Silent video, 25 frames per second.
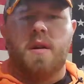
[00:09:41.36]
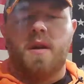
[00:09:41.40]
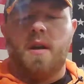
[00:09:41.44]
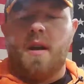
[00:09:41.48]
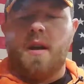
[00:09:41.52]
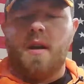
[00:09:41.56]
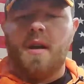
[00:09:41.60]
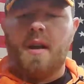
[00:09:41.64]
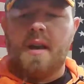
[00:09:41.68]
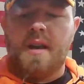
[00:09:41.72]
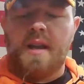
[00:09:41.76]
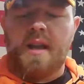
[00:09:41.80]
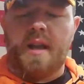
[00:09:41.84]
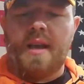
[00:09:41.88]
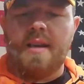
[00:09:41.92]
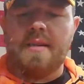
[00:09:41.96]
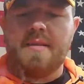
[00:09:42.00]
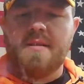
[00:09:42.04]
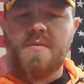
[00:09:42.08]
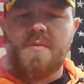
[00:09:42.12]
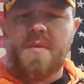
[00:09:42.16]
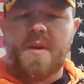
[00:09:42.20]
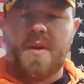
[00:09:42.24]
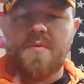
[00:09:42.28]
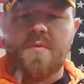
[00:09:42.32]
All right,
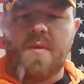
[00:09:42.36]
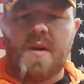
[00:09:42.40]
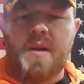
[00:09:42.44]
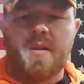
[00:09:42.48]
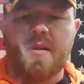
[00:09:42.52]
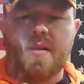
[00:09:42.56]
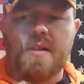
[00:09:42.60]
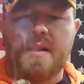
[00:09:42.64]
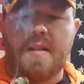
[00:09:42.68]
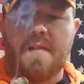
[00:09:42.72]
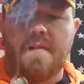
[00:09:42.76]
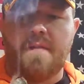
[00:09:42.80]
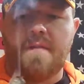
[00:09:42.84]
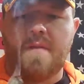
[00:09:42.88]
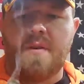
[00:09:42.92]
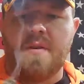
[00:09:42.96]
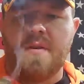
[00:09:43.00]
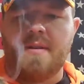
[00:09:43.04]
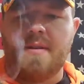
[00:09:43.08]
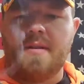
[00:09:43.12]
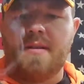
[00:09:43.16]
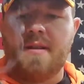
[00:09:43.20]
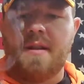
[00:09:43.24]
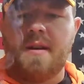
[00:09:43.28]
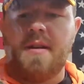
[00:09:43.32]
guys, so we are well into the
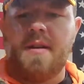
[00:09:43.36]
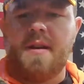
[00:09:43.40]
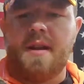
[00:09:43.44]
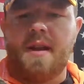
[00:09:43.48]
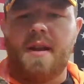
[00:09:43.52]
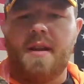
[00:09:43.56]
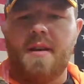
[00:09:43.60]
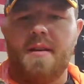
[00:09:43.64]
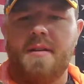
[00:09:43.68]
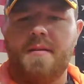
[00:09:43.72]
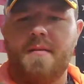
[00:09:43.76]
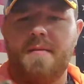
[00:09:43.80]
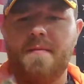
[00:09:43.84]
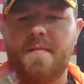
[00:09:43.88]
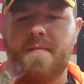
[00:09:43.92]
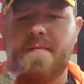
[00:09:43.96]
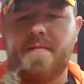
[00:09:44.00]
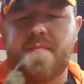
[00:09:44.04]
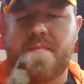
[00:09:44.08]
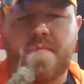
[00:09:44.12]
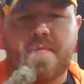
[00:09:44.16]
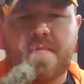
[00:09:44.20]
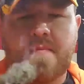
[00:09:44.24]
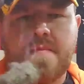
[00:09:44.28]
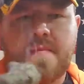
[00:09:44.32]
first third here.
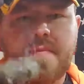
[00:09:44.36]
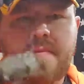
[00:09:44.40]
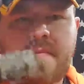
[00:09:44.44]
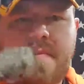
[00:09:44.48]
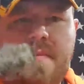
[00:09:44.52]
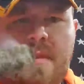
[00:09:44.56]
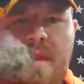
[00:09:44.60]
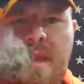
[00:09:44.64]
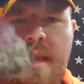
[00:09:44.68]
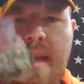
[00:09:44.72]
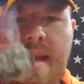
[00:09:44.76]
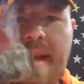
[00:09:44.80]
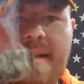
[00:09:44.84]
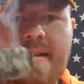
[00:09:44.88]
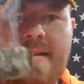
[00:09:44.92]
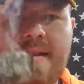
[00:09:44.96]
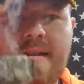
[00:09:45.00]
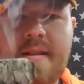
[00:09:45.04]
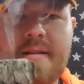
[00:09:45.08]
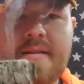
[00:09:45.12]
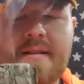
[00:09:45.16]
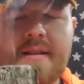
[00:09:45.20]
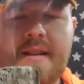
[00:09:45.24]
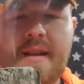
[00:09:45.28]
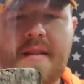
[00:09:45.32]
As you
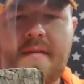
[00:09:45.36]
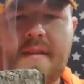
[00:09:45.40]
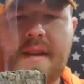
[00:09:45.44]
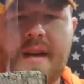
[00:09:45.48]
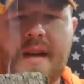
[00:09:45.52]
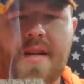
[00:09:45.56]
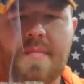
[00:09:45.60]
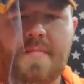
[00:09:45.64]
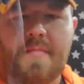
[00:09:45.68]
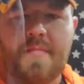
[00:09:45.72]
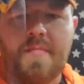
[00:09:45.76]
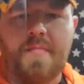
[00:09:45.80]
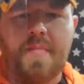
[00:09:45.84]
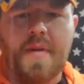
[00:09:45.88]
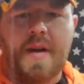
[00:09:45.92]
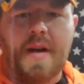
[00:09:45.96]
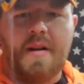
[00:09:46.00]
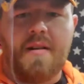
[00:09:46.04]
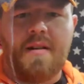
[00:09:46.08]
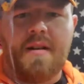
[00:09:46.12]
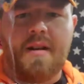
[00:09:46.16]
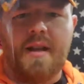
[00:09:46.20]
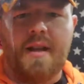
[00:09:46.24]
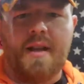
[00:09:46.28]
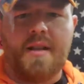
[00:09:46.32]
can see, I've got
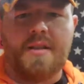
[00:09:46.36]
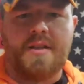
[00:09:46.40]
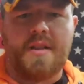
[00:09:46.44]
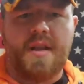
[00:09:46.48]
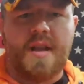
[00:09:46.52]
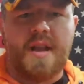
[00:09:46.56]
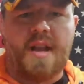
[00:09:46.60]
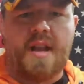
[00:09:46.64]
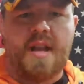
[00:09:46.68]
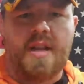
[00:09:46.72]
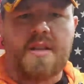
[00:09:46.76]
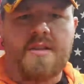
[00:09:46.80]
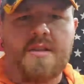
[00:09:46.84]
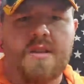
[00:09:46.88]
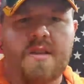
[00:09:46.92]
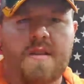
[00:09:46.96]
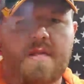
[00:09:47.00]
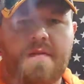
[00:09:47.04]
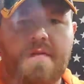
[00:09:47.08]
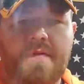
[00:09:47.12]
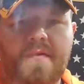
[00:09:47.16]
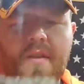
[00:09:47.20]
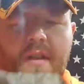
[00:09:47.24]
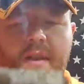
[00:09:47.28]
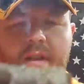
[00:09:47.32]
about an inch of ash on the
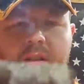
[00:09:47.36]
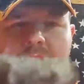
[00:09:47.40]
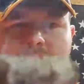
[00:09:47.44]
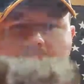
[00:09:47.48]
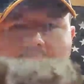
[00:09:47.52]
front.